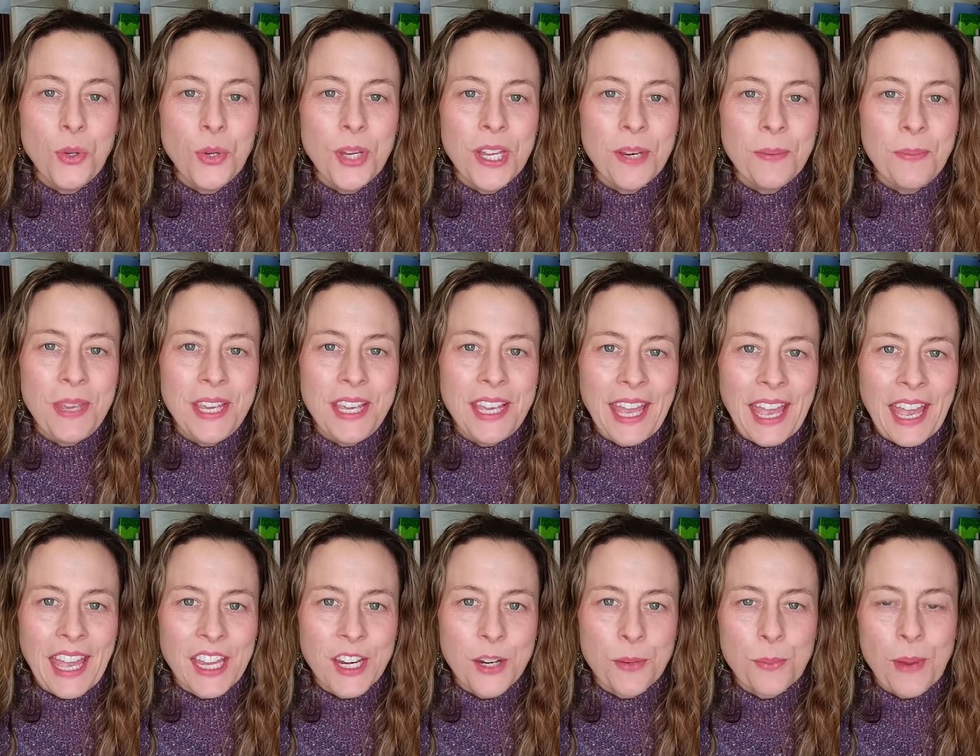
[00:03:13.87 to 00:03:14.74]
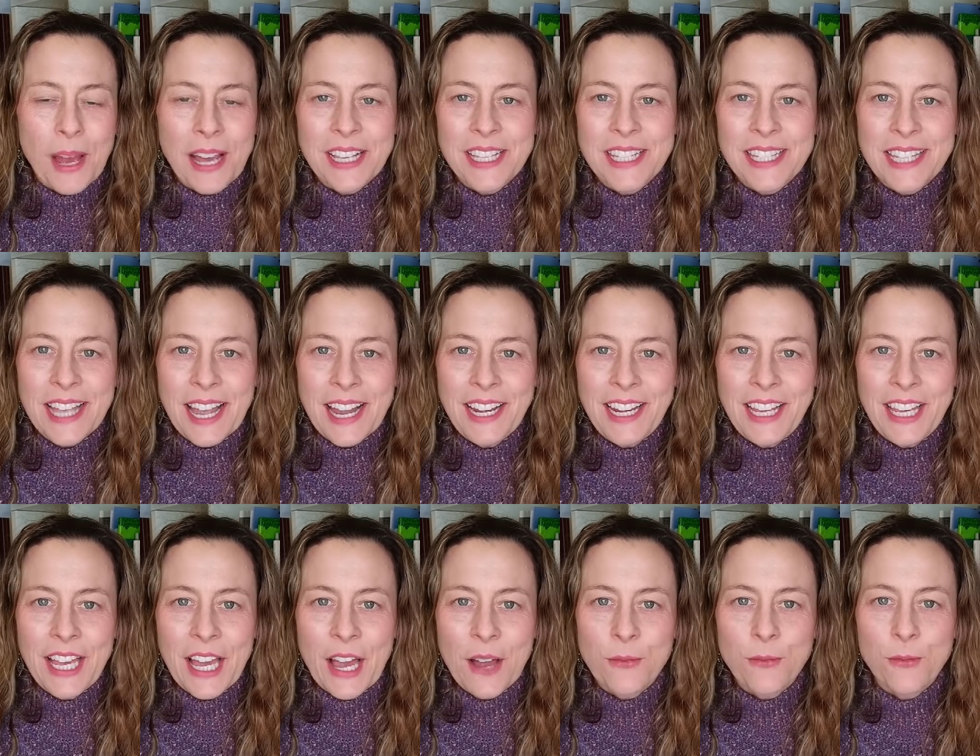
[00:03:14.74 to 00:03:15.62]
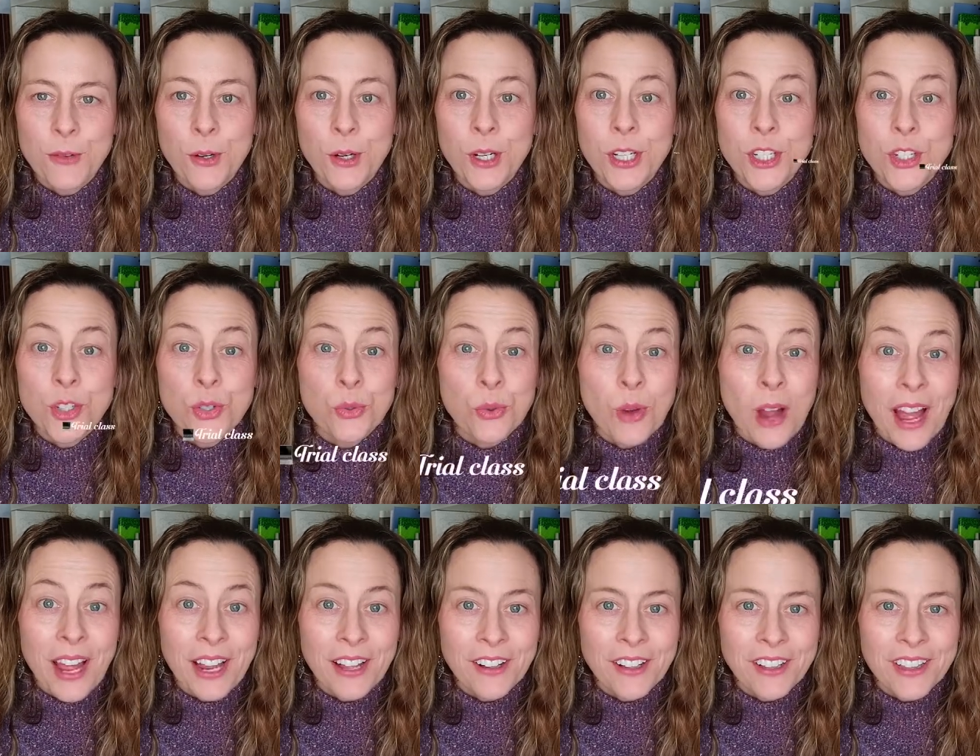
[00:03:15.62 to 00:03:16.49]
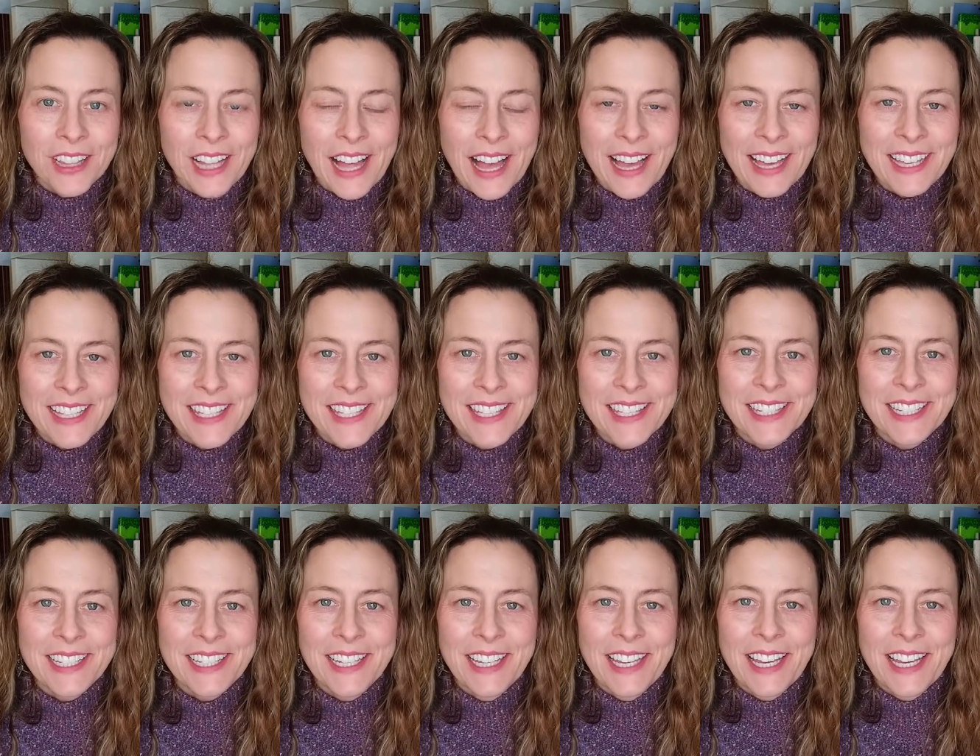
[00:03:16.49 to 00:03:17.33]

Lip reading: can begin by signing up for a trial class.